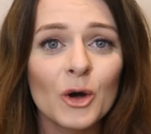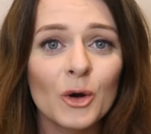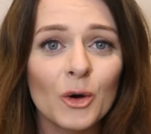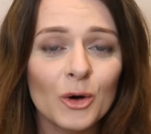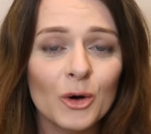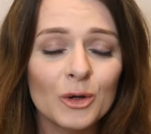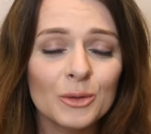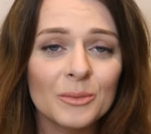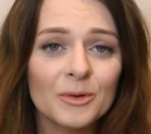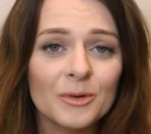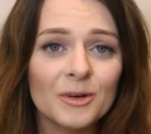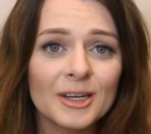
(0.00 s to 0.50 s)

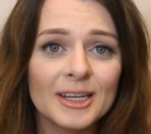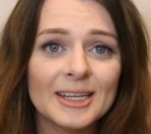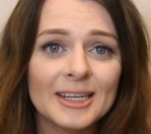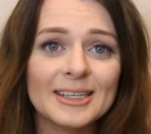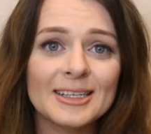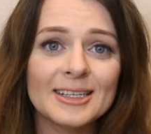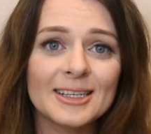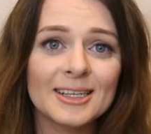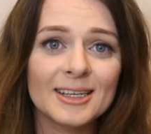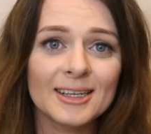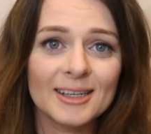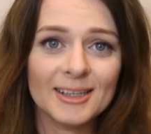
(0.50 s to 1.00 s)
KonMari
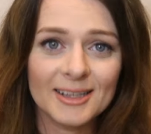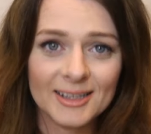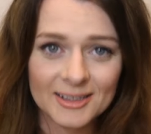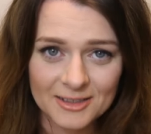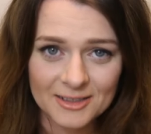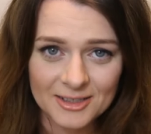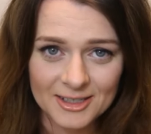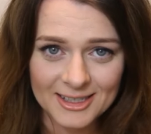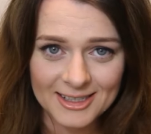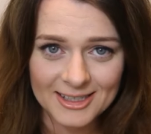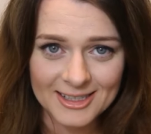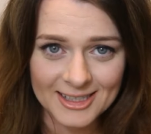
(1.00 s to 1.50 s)

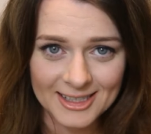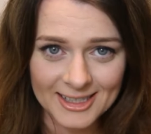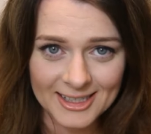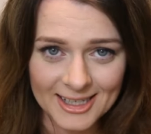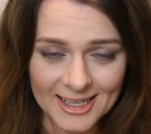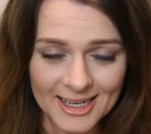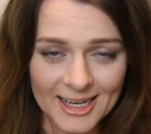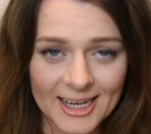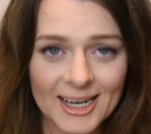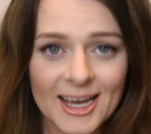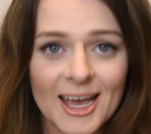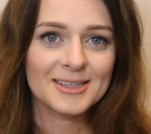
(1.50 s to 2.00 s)
decluttering
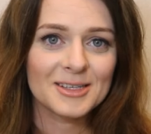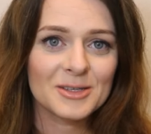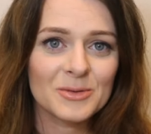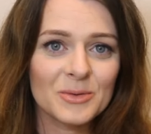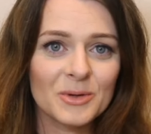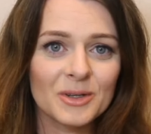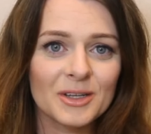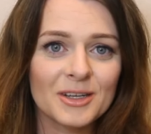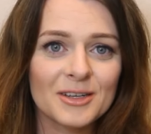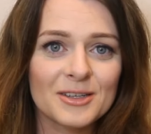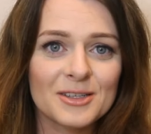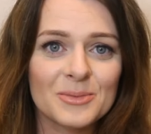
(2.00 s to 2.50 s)
technique. This is
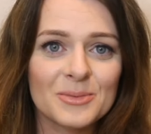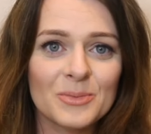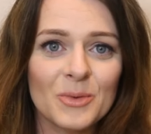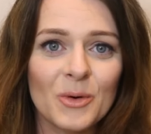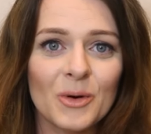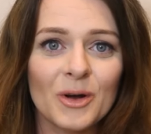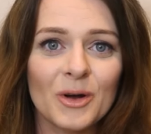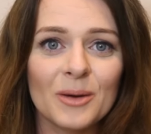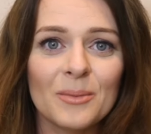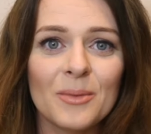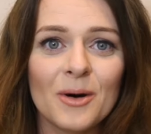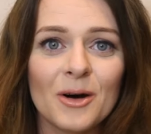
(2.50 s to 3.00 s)
what I
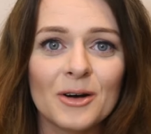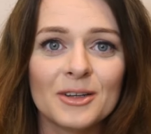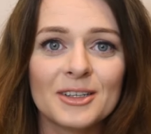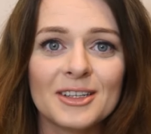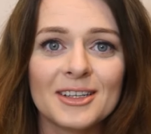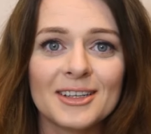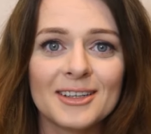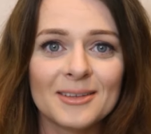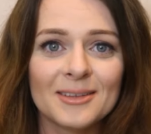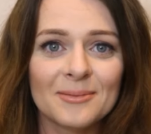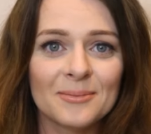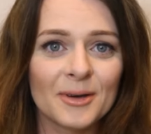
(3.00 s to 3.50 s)
spoke
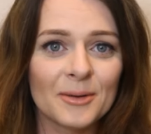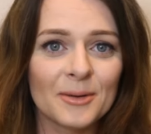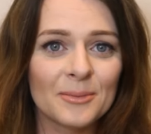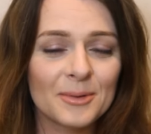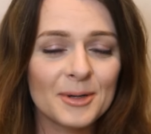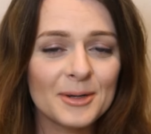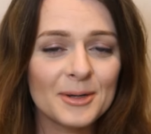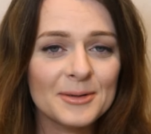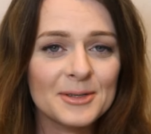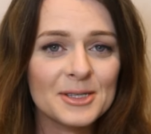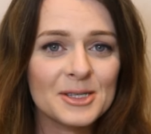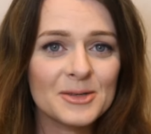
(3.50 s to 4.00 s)
about in my
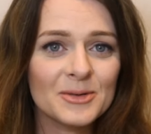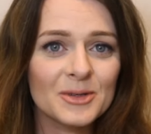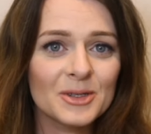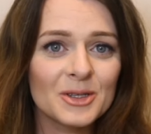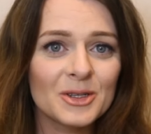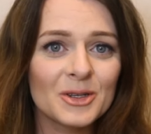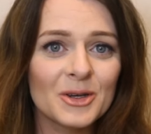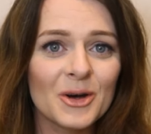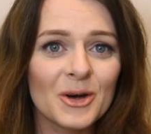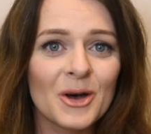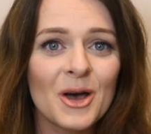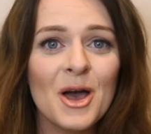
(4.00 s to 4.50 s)
previous
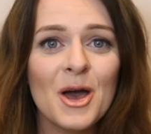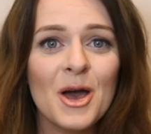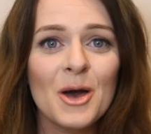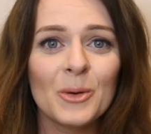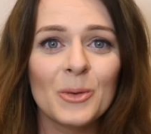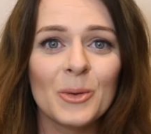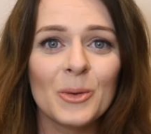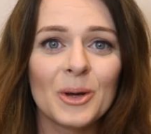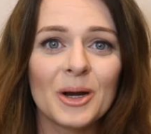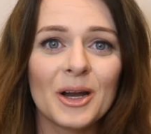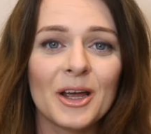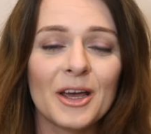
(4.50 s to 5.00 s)
video
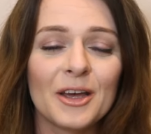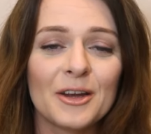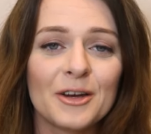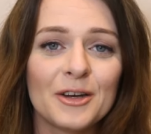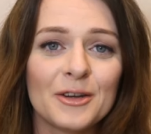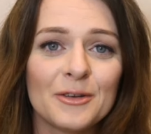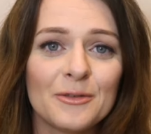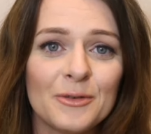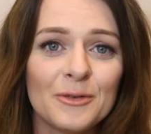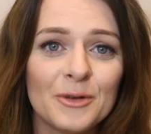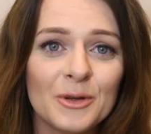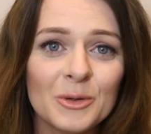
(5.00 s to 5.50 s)
where I
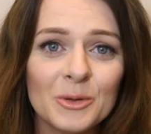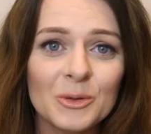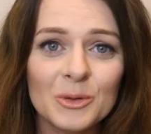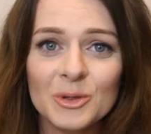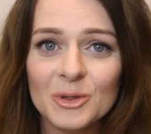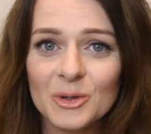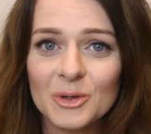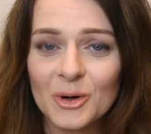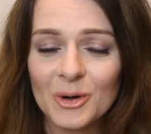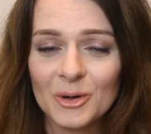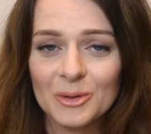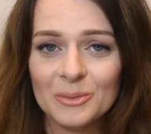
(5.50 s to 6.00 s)

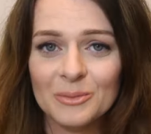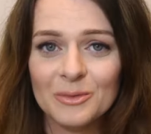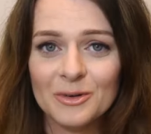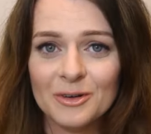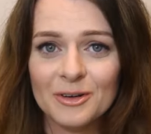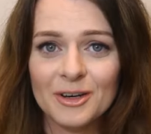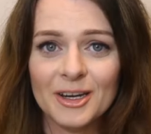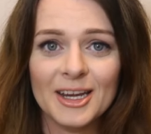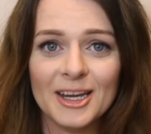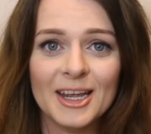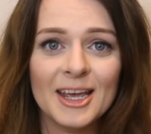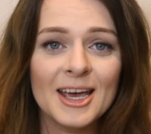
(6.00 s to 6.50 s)
reviewed
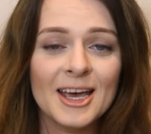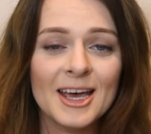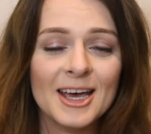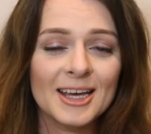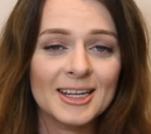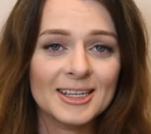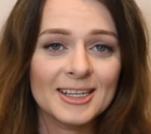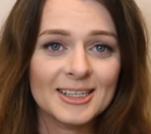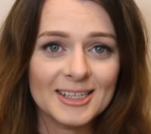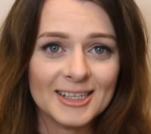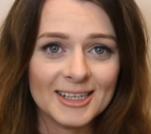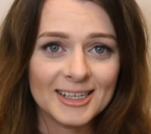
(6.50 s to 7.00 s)
KonMari
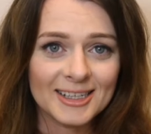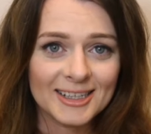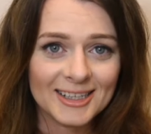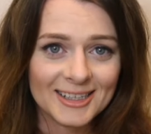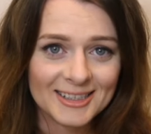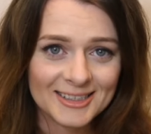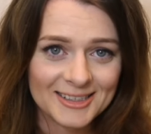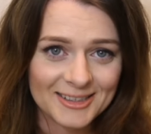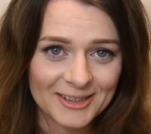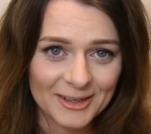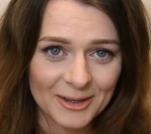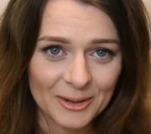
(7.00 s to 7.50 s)

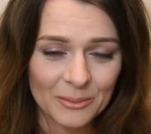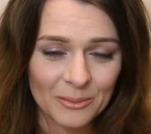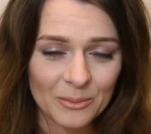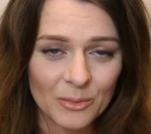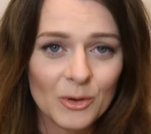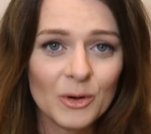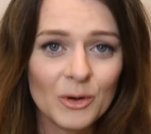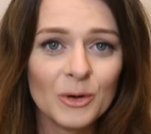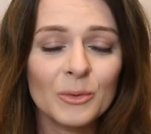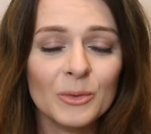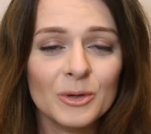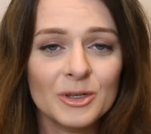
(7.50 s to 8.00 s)
decluttering
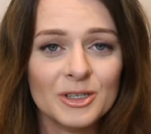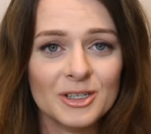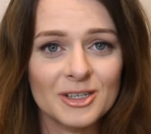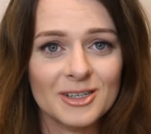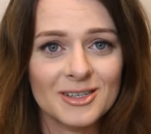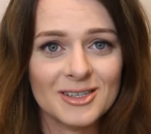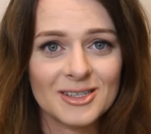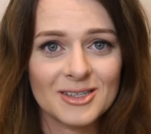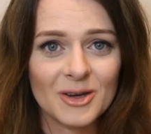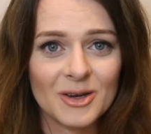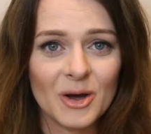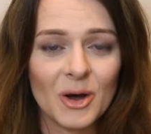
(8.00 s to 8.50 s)
book, which
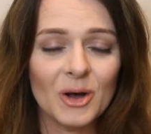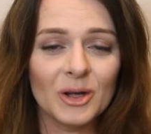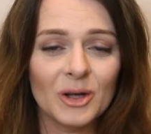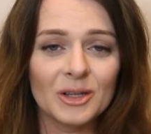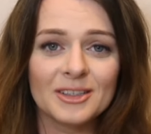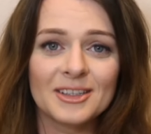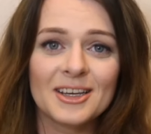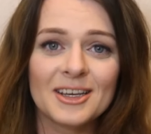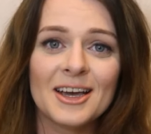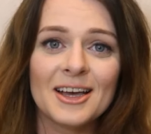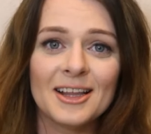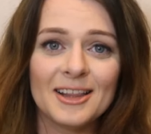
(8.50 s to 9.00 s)
is
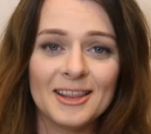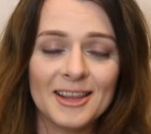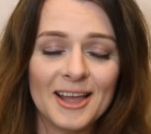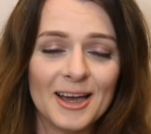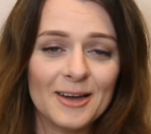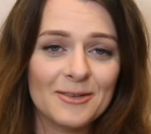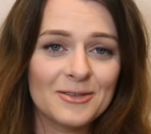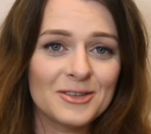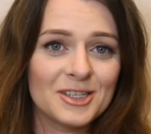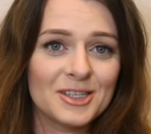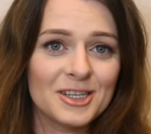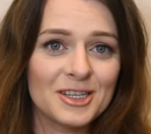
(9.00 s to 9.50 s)
called
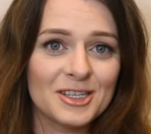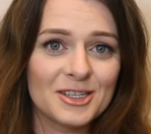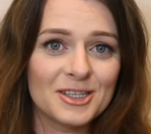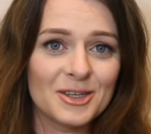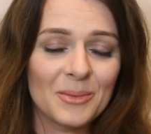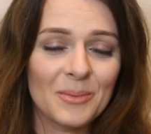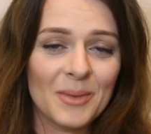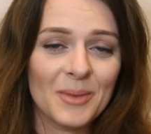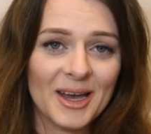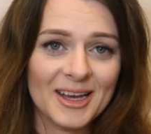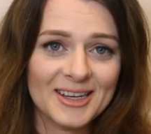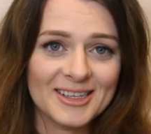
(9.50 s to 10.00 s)

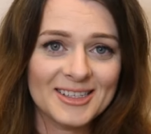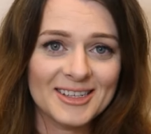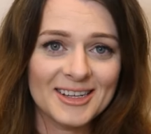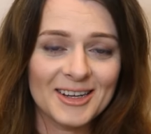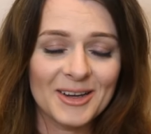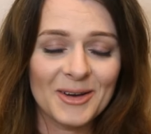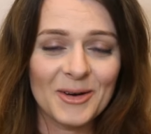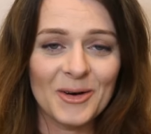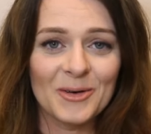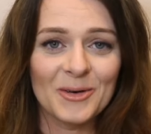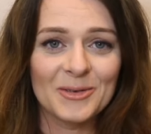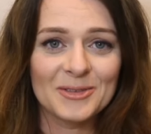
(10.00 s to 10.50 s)
Life-Changing
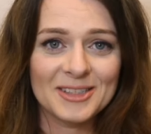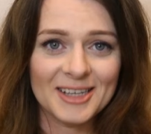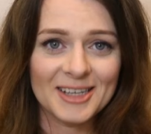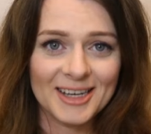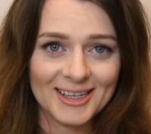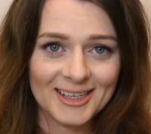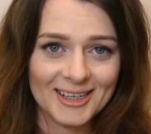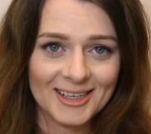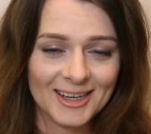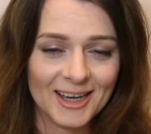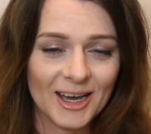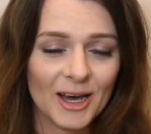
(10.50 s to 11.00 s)
Magic of
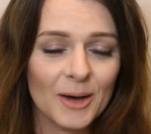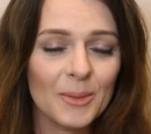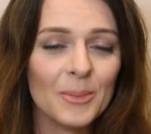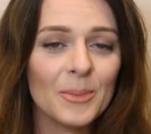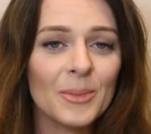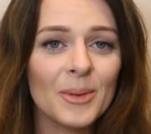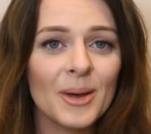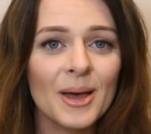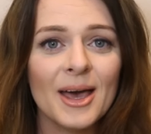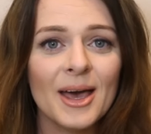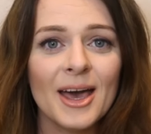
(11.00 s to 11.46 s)
Tidying Up.